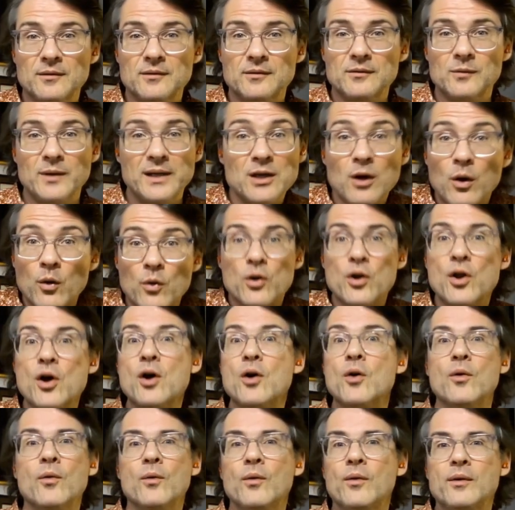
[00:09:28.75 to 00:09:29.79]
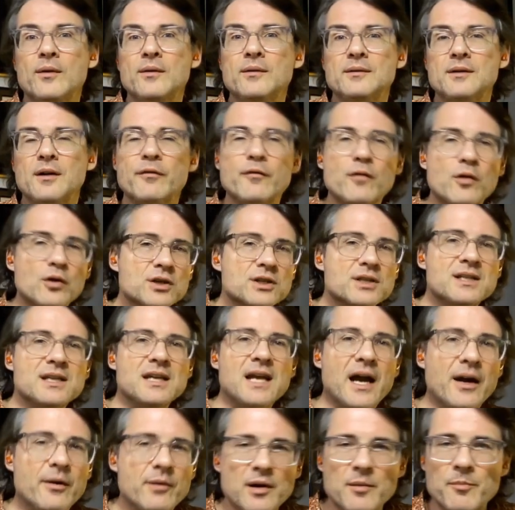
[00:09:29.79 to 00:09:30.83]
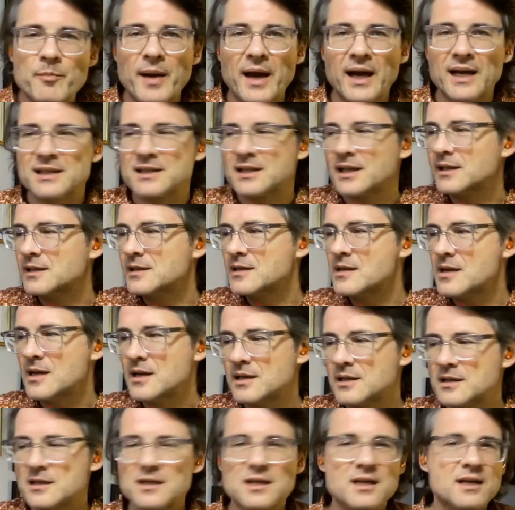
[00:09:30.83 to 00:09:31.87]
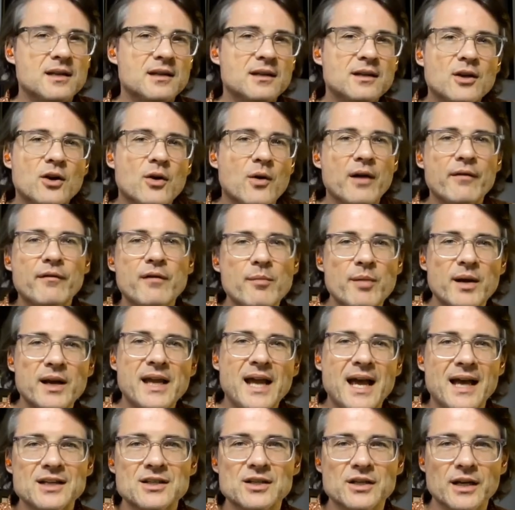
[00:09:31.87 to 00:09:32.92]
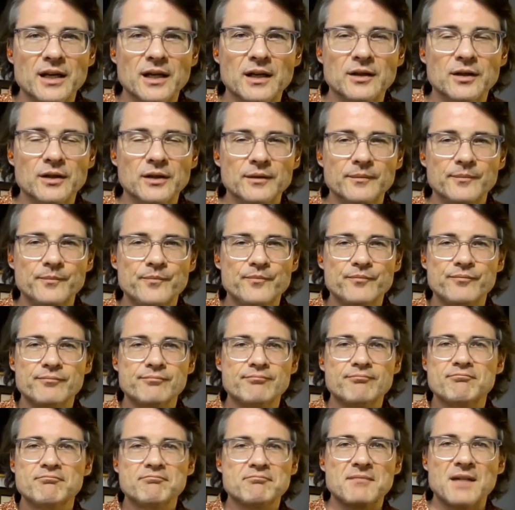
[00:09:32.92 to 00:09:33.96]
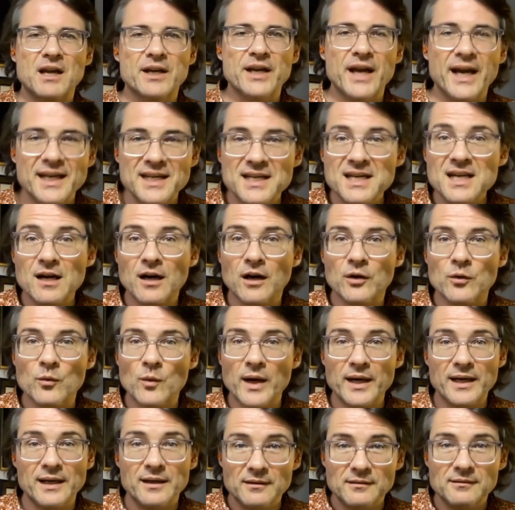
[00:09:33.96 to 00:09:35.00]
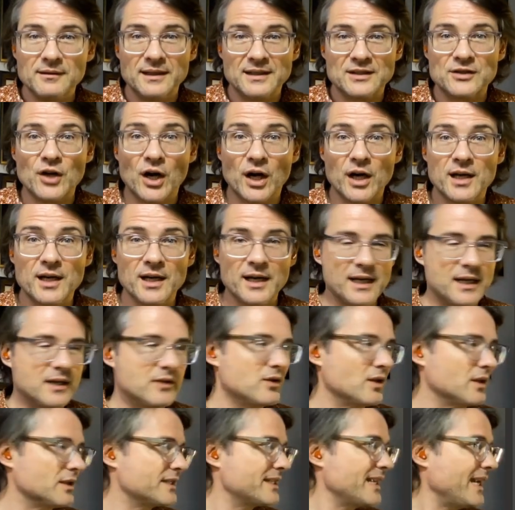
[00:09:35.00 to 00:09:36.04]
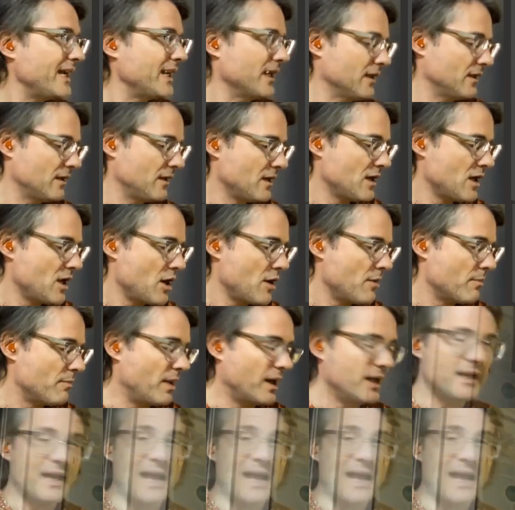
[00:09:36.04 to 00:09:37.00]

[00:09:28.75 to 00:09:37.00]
We don't know. Of course, the Iron Pact says this. Everybody has an idea on what is darkening the setting, but